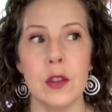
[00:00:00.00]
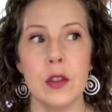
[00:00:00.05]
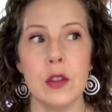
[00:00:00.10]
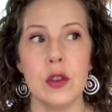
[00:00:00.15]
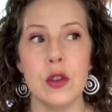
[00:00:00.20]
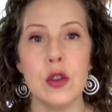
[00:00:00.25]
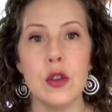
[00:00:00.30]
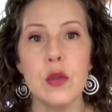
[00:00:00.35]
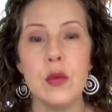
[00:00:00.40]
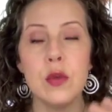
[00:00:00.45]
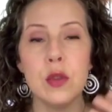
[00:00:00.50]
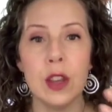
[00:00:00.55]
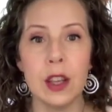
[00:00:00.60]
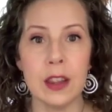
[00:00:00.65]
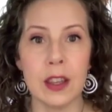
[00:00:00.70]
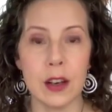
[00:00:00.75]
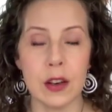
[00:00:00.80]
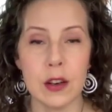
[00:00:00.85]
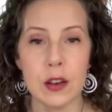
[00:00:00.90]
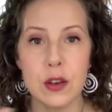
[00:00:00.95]

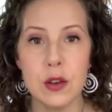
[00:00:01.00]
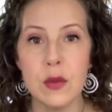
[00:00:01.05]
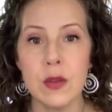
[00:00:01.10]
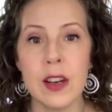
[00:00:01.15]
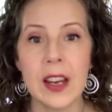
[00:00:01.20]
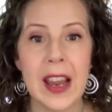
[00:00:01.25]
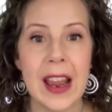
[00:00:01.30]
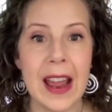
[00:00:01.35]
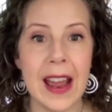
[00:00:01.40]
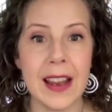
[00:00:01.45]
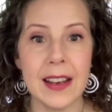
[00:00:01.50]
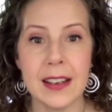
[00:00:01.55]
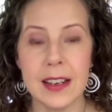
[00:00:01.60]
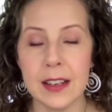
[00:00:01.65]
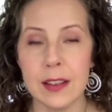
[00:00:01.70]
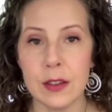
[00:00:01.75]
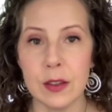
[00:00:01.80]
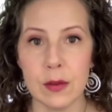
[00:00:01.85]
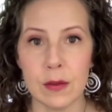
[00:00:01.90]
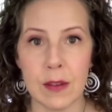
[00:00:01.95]
you can
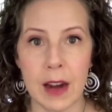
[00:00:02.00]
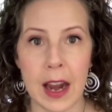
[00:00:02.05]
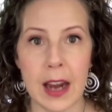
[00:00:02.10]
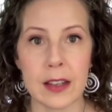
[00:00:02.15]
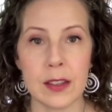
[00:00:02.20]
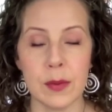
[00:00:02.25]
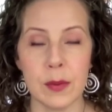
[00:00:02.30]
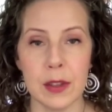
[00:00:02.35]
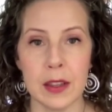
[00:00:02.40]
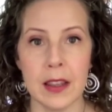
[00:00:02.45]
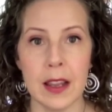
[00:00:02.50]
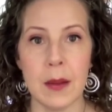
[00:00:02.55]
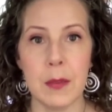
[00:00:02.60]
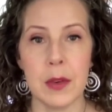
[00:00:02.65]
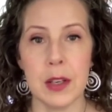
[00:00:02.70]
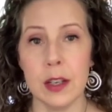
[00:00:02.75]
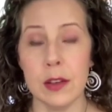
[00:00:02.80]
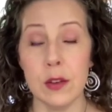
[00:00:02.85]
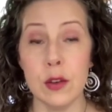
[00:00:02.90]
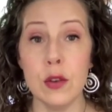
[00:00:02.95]
interact with them
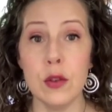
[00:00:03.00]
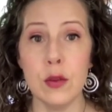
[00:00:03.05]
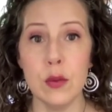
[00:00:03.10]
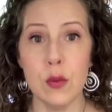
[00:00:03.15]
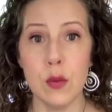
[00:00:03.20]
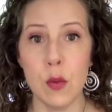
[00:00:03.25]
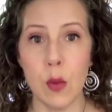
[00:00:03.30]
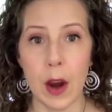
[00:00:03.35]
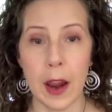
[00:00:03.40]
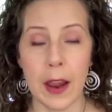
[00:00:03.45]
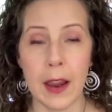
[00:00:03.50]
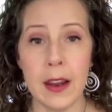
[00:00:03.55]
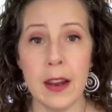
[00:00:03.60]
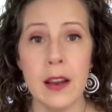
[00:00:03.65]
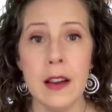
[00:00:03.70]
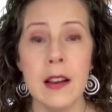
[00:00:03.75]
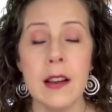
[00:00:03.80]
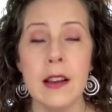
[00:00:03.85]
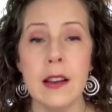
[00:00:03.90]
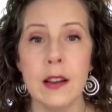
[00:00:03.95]
in a new way,
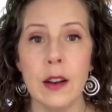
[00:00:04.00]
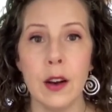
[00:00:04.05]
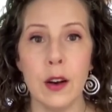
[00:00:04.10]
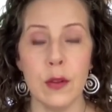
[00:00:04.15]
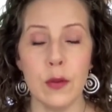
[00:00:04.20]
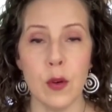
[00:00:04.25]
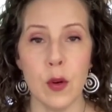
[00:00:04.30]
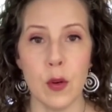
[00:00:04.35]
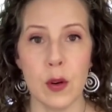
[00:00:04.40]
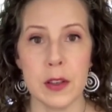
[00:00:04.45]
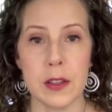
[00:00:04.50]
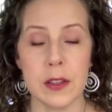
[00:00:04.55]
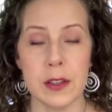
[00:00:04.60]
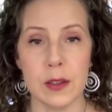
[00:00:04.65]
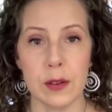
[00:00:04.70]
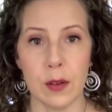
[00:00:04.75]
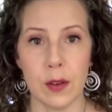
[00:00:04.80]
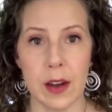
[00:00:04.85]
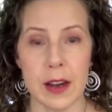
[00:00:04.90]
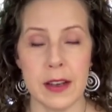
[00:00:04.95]
of course, is
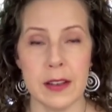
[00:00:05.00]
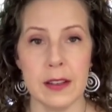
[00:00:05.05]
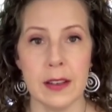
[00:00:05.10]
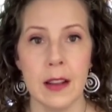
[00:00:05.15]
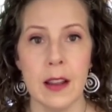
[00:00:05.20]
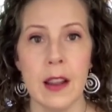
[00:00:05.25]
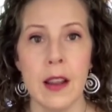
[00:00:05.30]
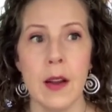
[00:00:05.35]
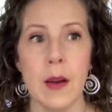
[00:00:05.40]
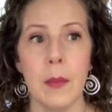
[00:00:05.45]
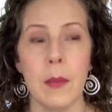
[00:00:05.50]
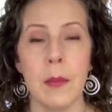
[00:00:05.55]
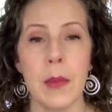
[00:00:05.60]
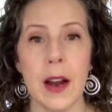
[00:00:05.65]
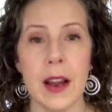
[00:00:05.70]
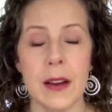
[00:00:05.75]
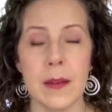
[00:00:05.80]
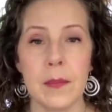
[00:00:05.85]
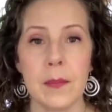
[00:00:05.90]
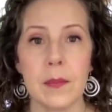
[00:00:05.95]
great.
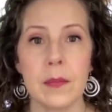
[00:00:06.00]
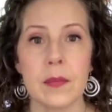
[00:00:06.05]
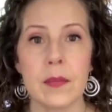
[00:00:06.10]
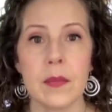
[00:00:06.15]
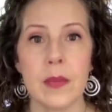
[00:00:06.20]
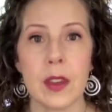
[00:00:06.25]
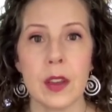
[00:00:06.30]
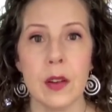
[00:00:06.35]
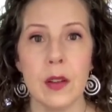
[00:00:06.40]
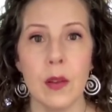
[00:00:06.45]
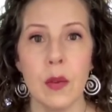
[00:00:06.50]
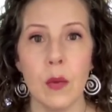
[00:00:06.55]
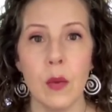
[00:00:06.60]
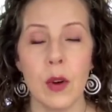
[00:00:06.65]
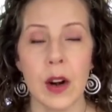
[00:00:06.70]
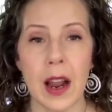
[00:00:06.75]
But what